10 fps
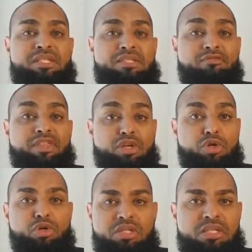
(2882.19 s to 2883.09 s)
of the
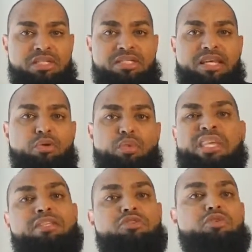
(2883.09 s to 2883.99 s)
goodness that
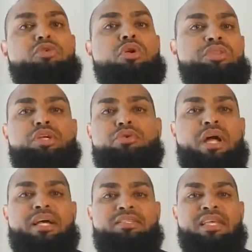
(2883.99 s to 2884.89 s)
weeds grow on the
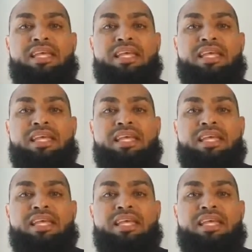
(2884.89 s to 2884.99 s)
grass.